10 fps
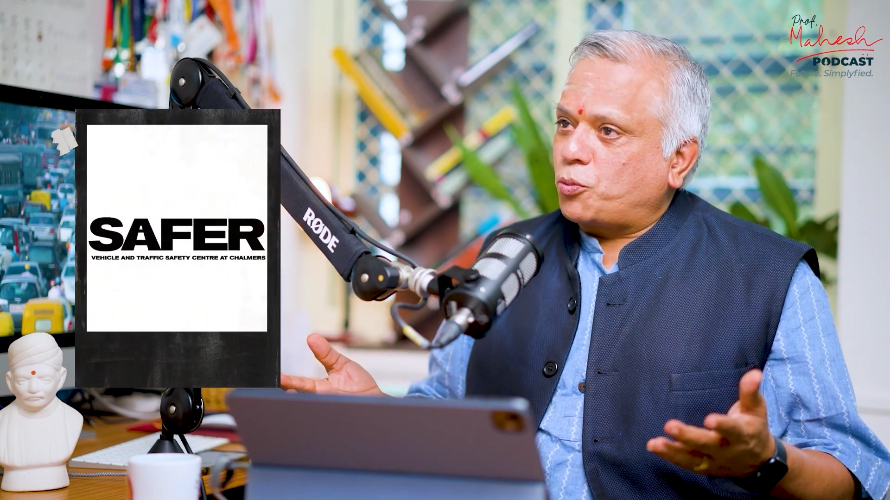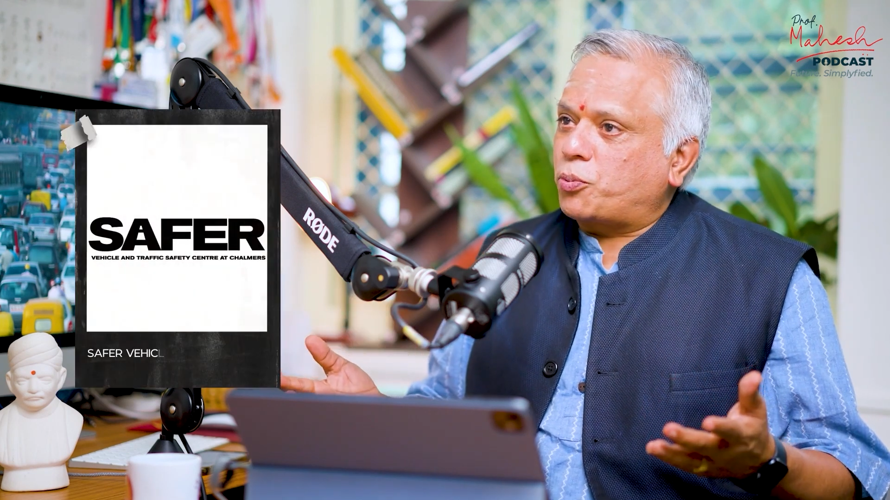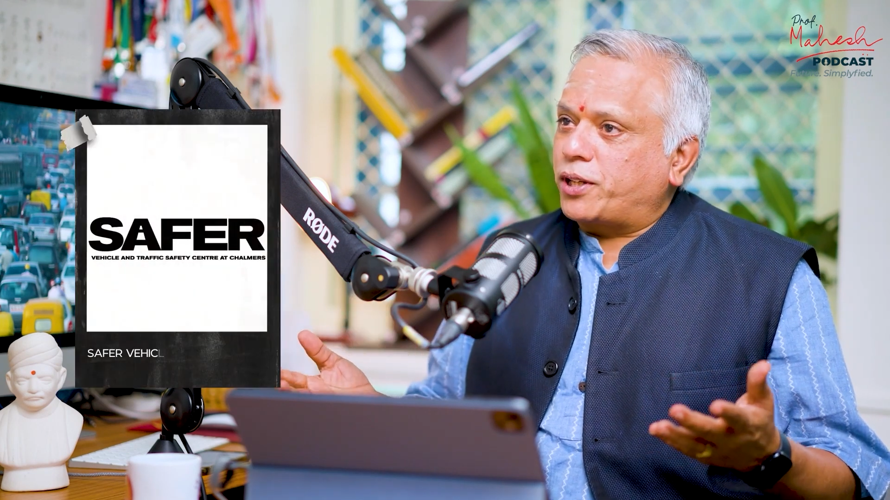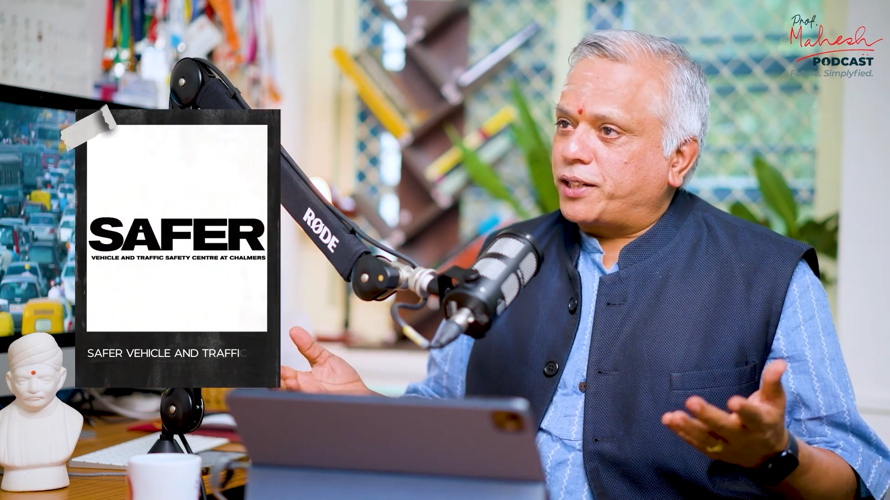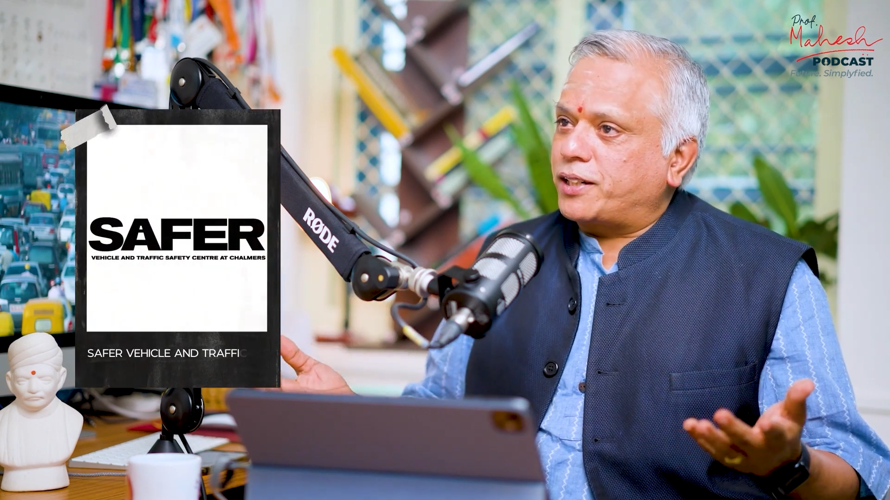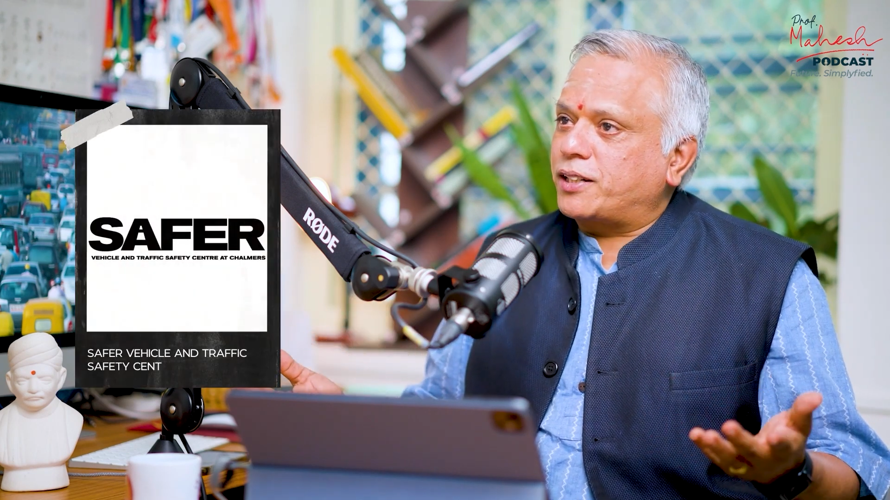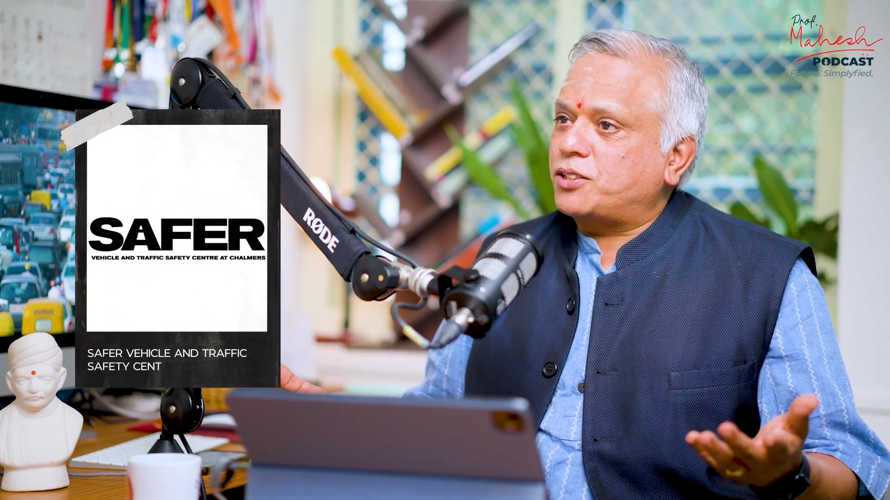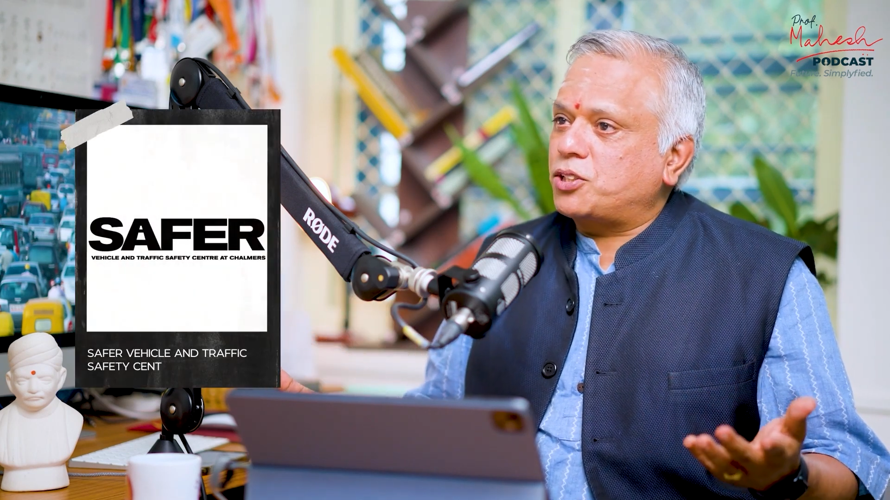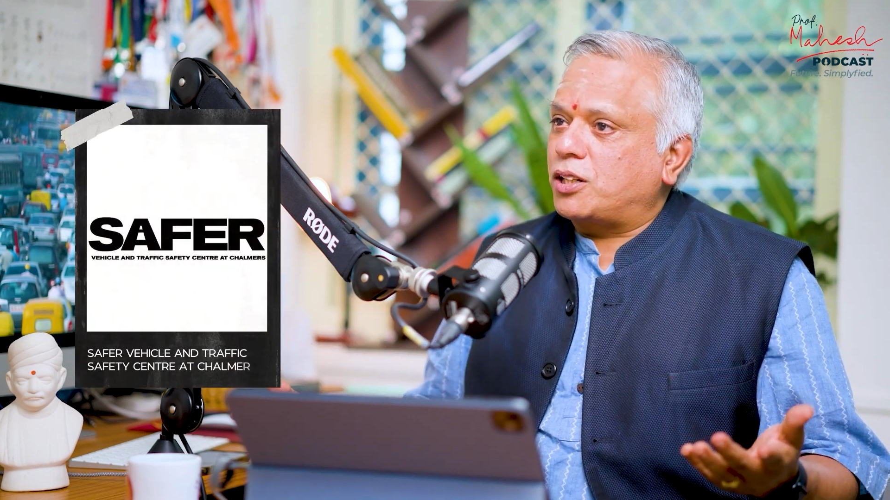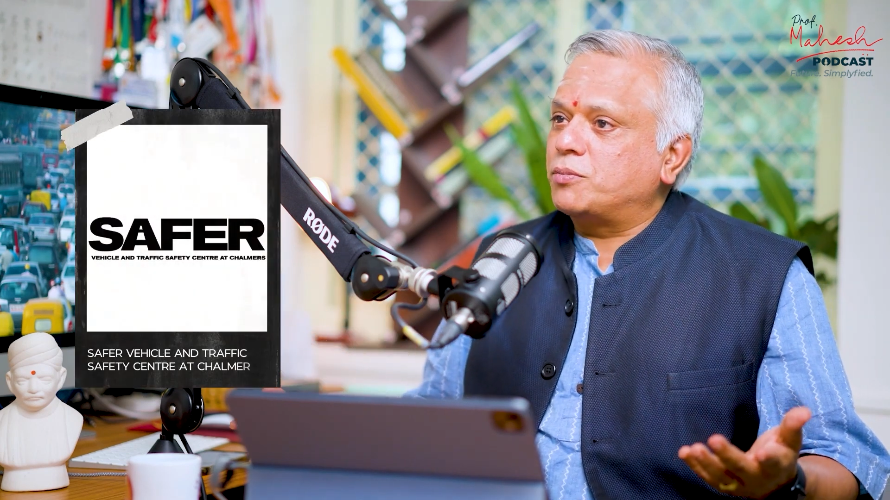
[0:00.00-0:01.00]
operate
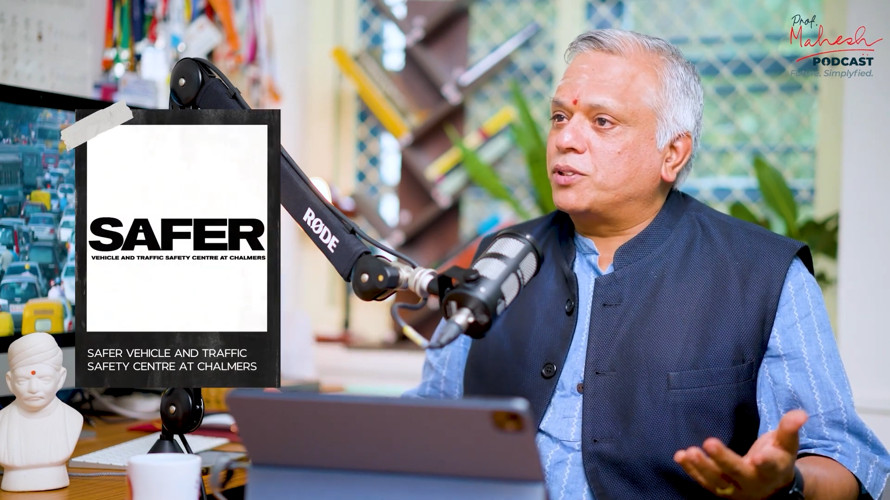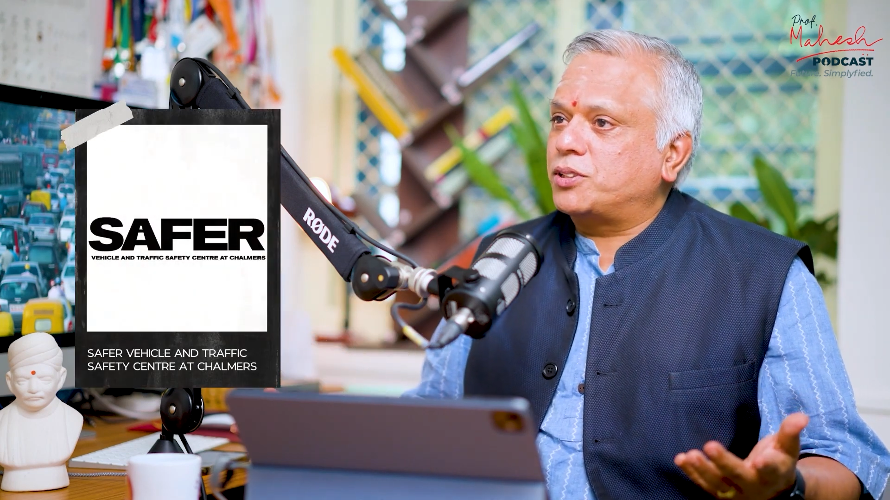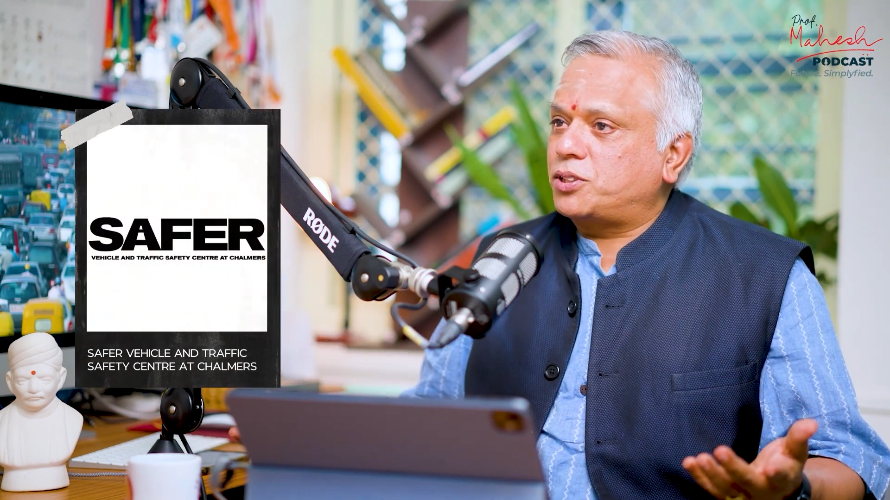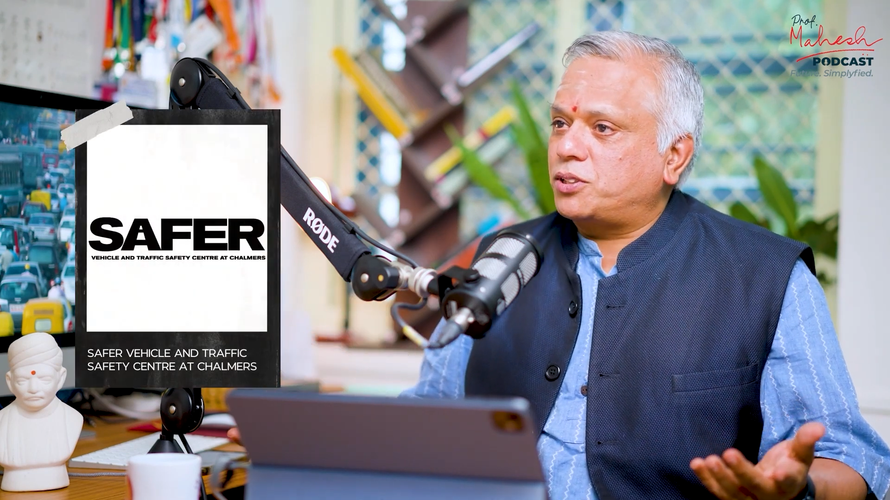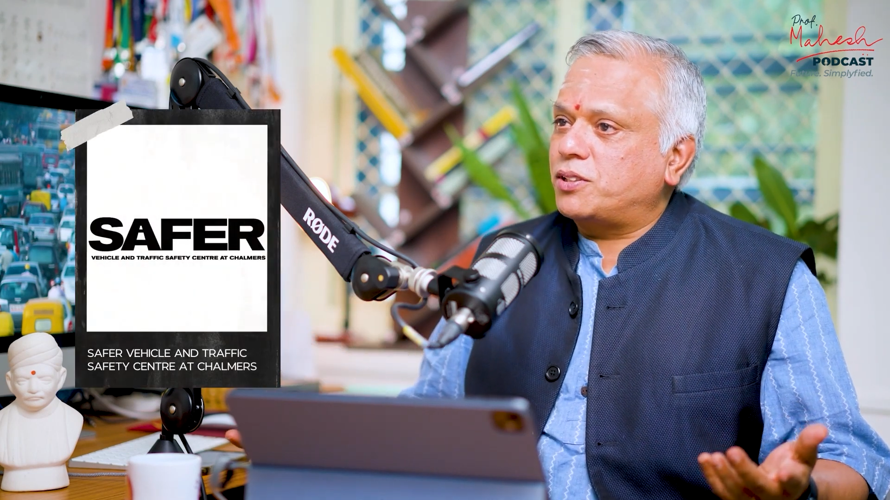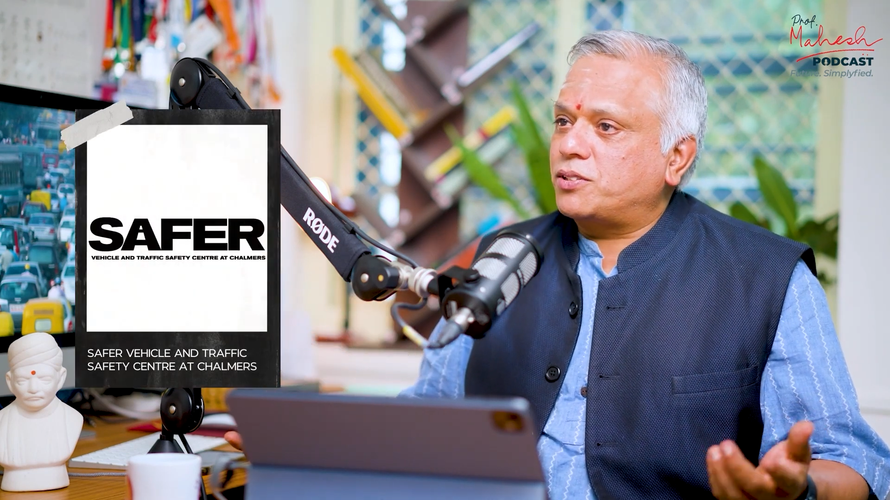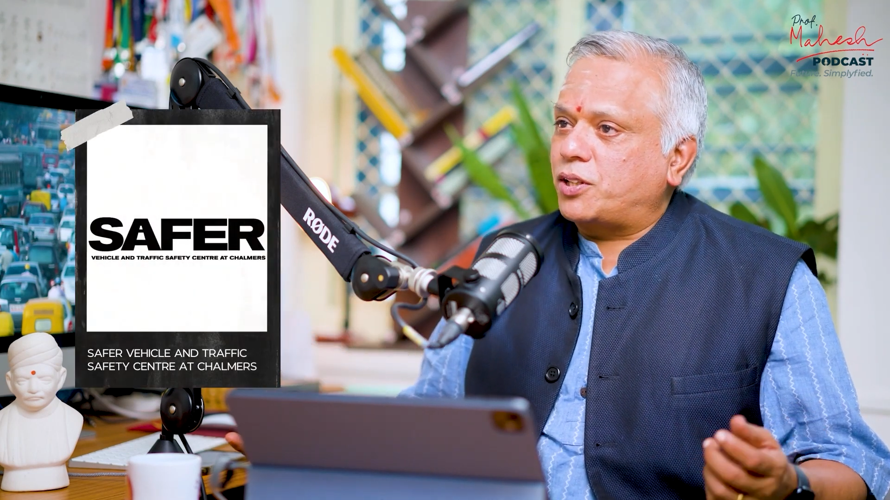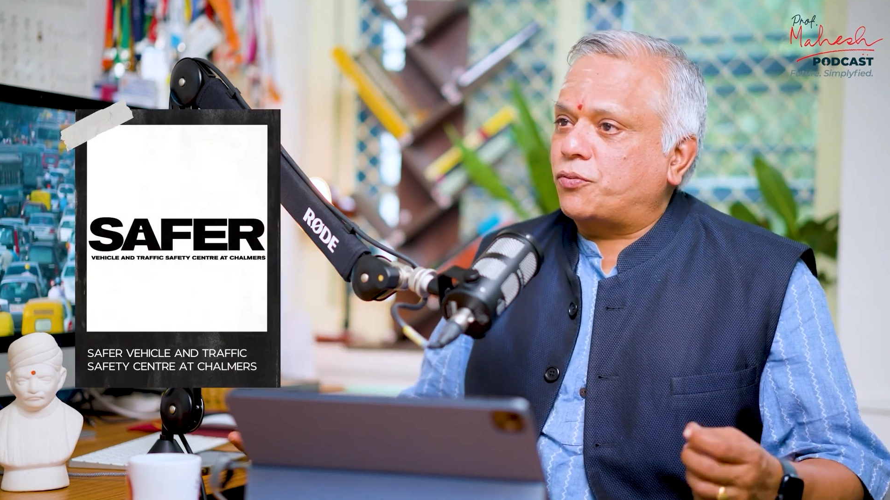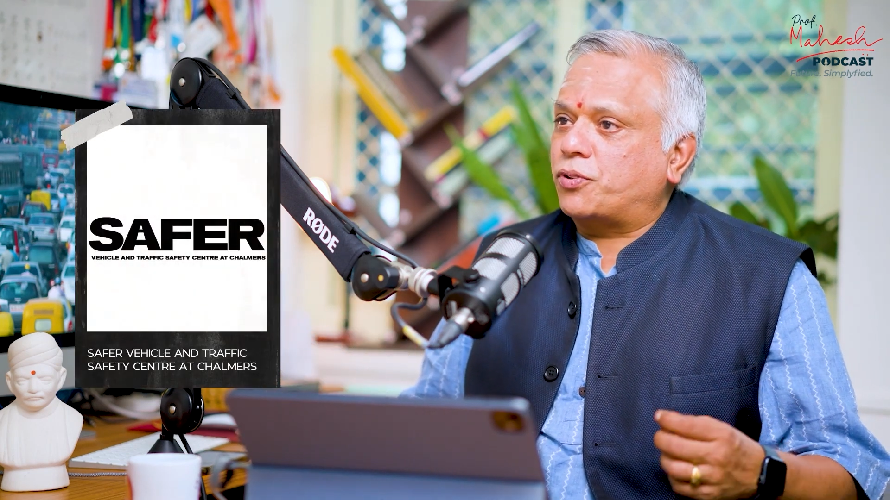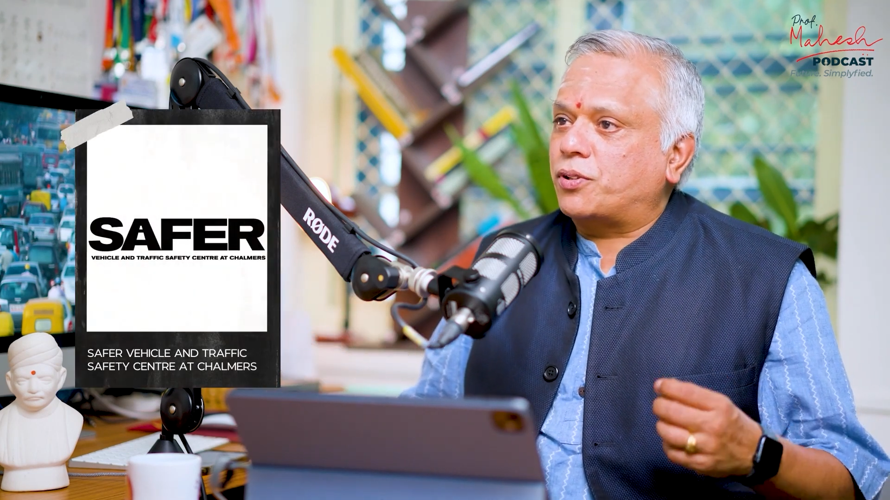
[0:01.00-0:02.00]
at Chalmers,
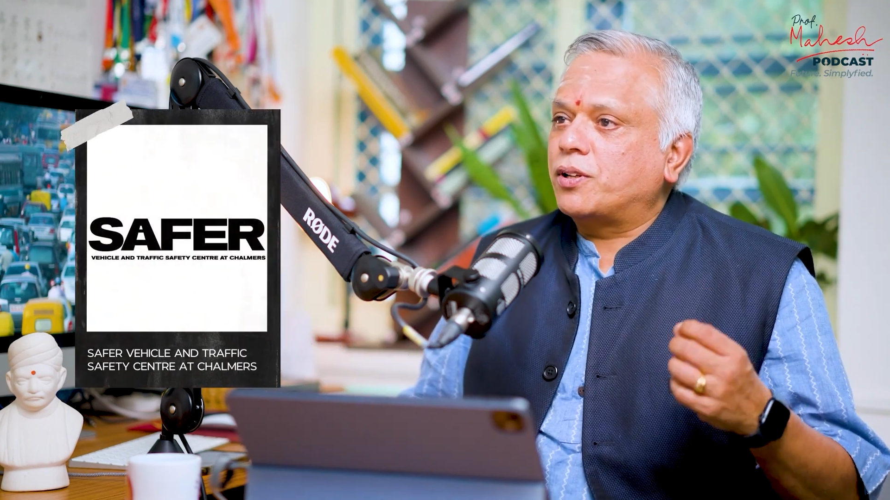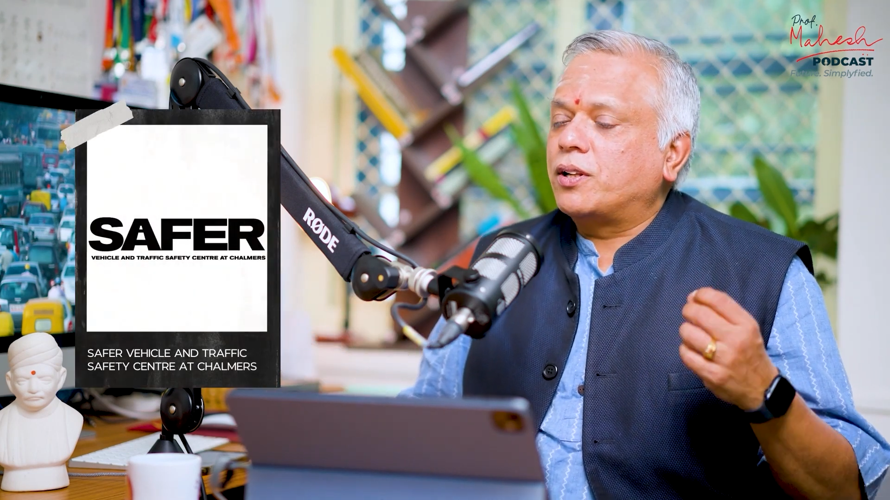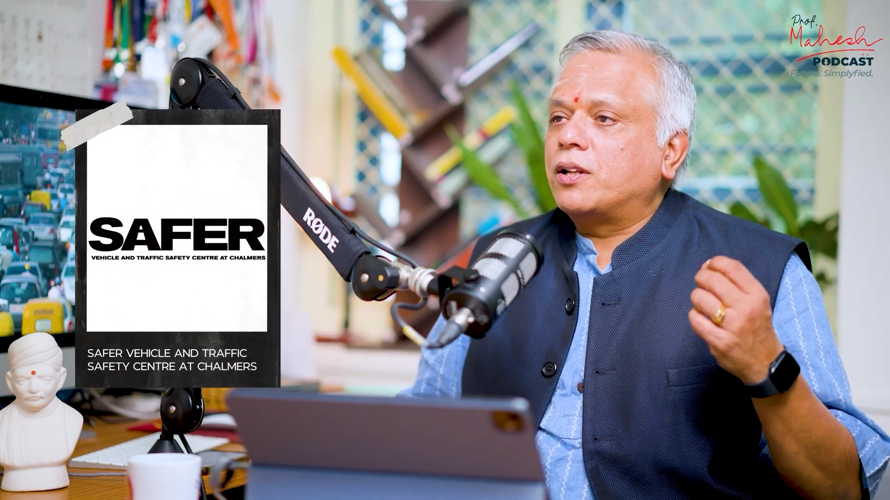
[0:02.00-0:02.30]
Safer,